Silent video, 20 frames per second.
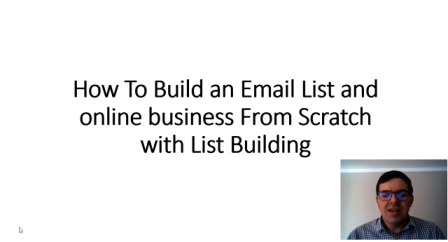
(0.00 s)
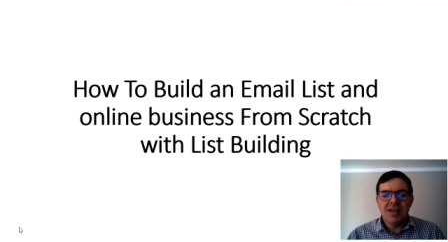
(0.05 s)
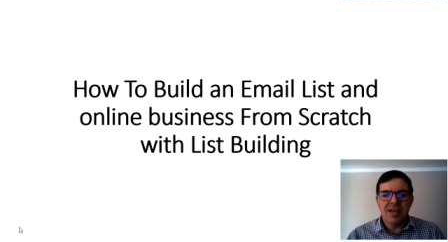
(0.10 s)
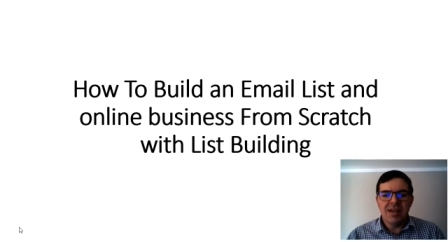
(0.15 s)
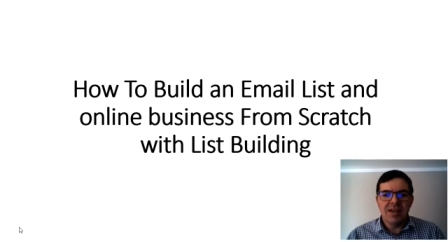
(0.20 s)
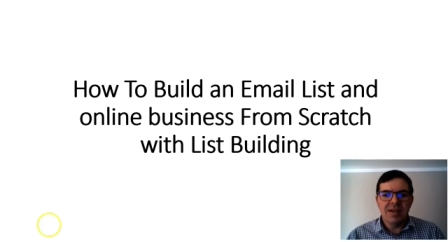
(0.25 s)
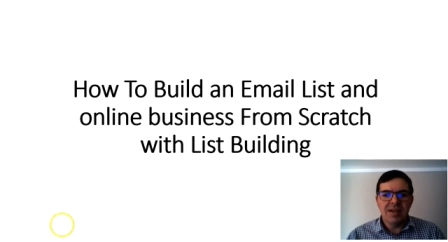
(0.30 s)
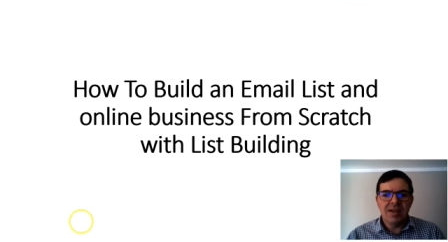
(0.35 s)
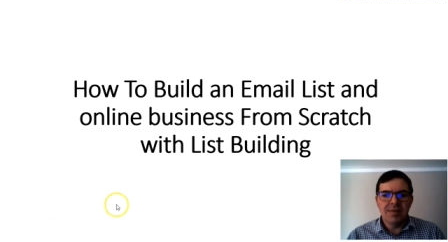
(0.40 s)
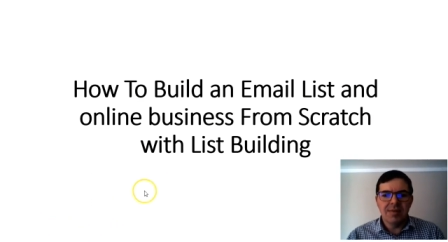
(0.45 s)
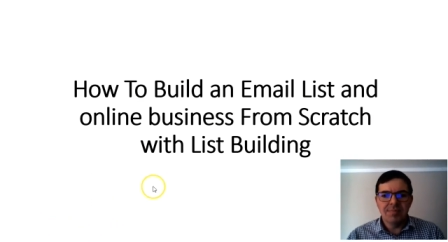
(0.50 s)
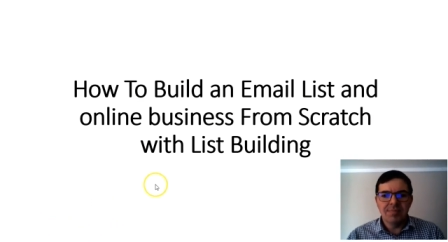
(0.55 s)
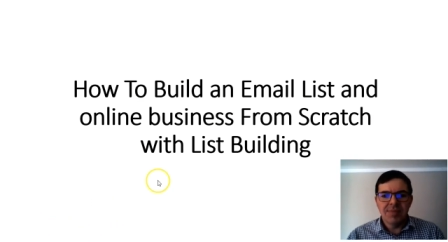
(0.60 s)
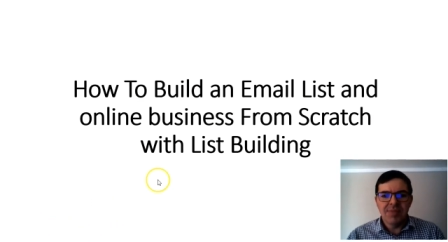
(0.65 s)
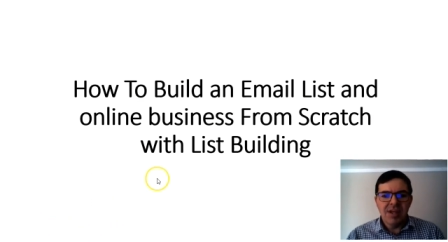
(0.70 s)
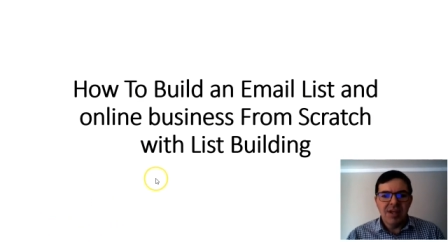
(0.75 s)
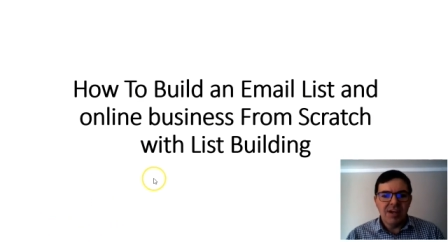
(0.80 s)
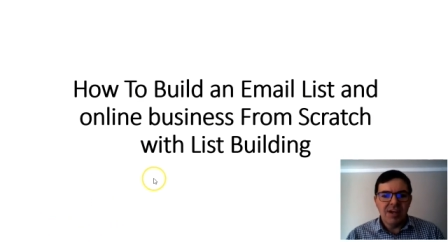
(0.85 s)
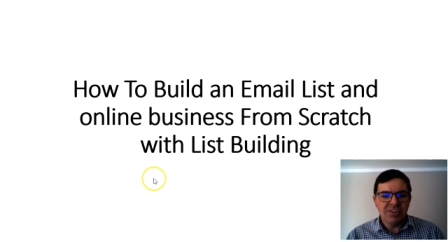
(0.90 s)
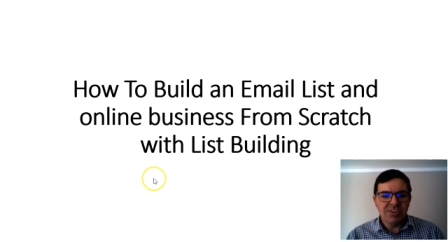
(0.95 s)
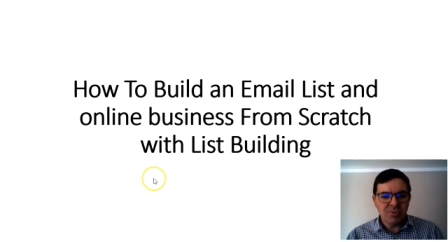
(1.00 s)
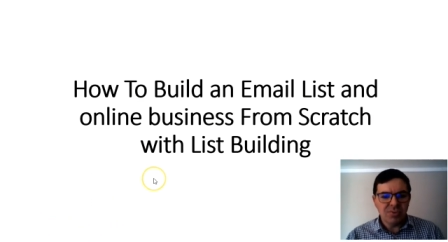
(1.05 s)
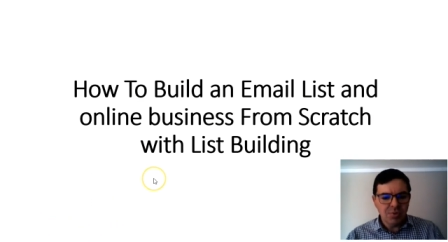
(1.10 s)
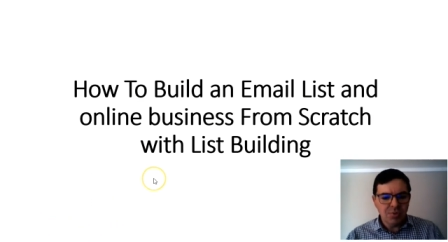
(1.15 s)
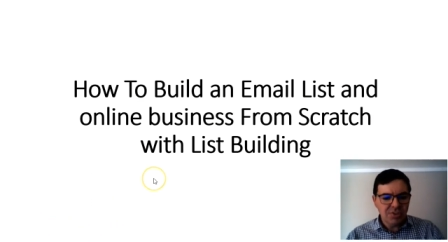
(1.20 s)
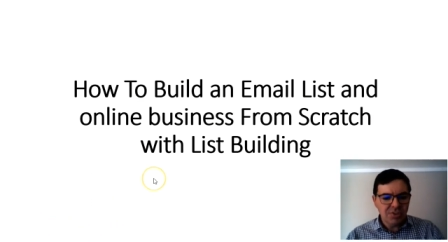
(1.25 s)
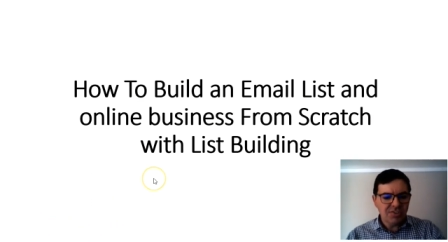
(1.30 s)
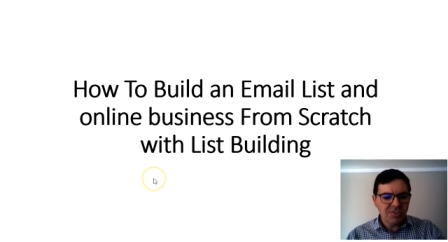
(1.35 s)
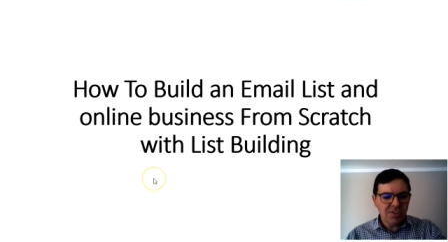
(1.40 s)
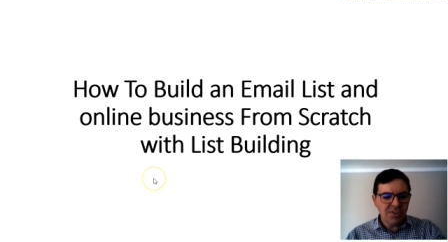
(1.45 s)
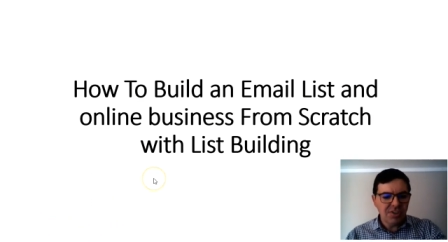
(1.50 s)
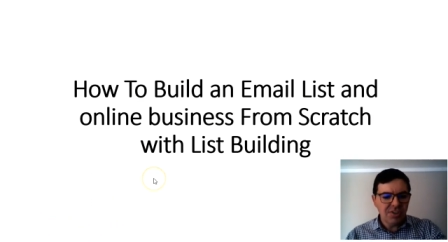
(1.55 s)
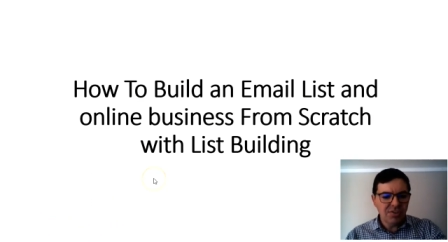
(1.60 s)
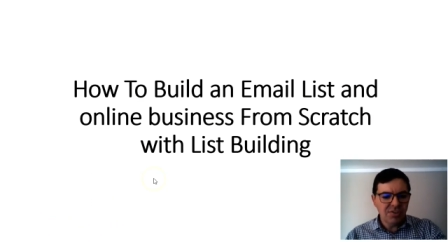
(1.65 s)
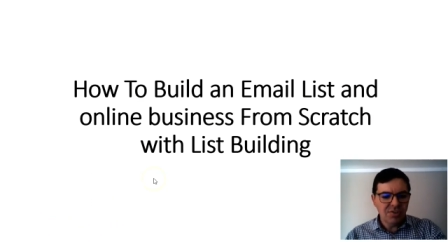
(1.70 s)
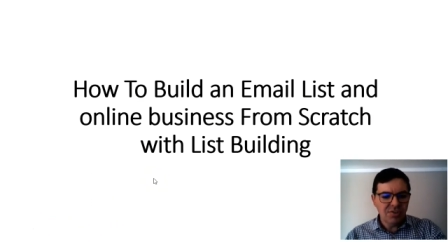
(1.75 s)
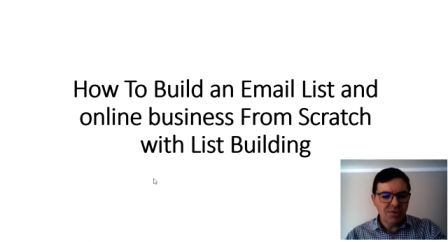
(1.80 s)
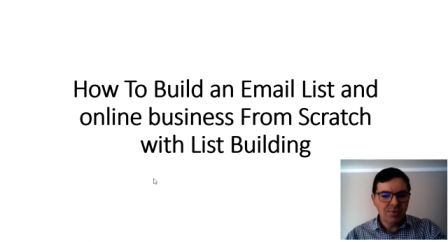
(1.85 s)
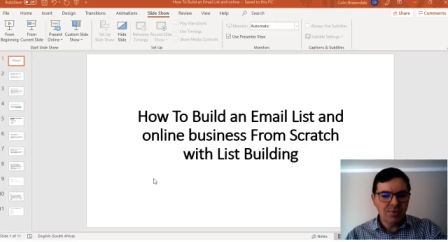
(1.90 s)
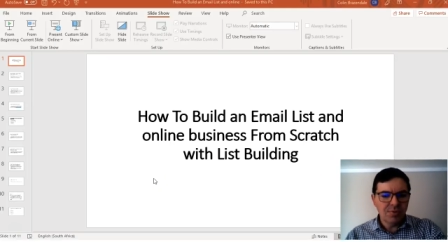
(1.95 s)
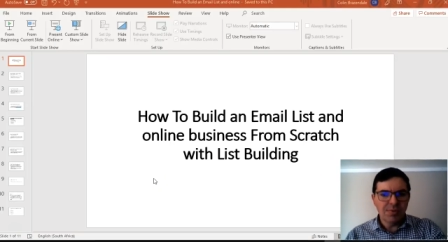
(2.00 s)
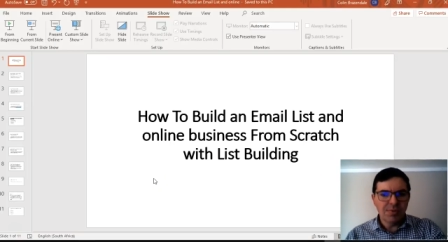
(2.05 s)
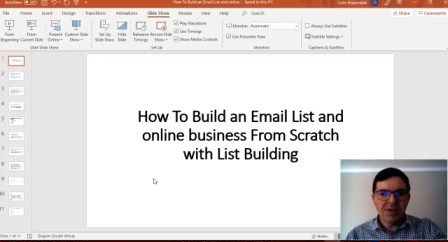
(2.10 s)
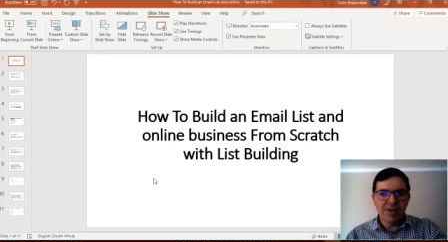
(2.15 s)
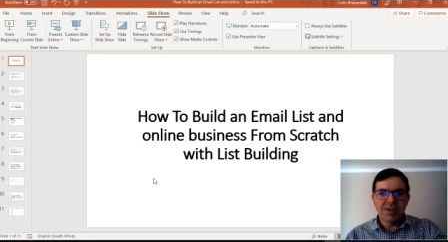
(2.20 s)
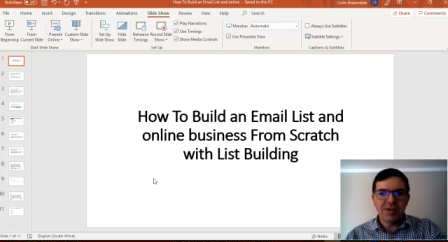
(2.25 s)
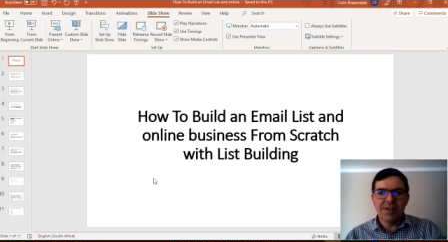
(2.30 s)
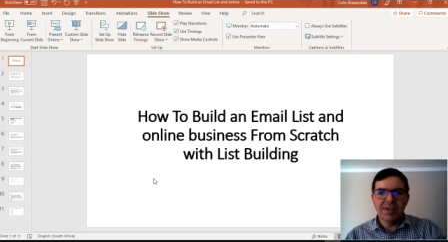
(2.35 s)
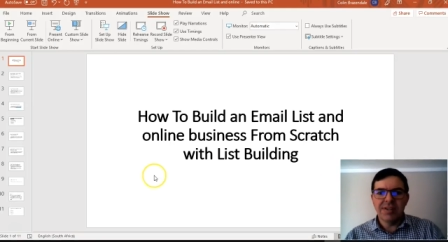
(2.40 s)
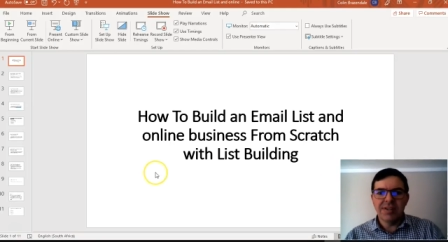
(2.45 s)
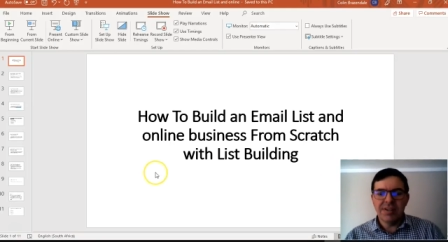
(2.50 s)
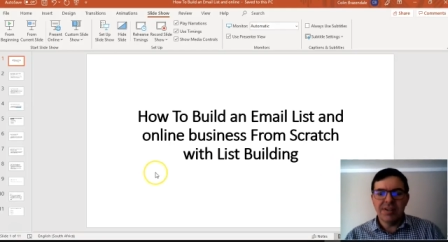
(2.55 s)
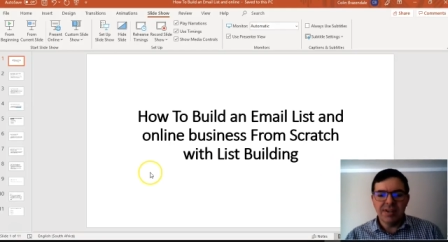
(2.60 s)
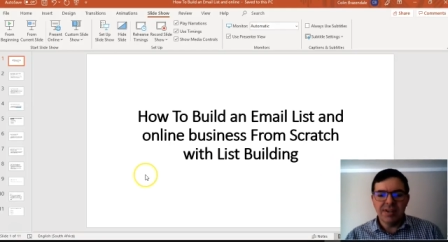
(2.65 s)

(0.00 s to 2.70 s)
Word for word: Um, I just want to show you my